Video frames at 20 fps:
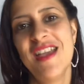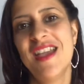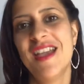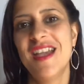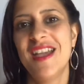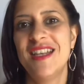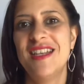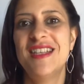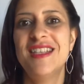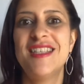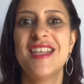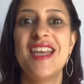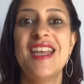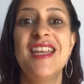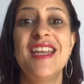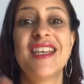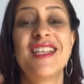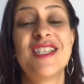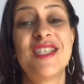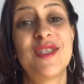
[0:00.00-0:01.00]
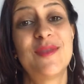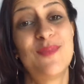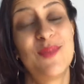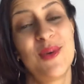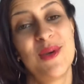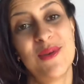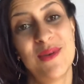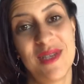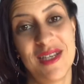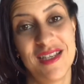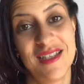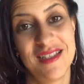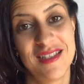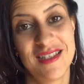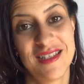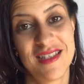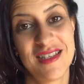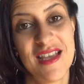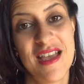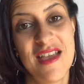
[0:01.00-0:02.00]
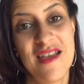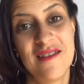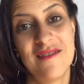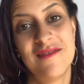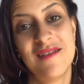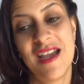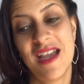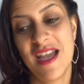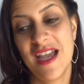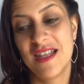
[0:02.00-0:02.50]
It is an experience, right?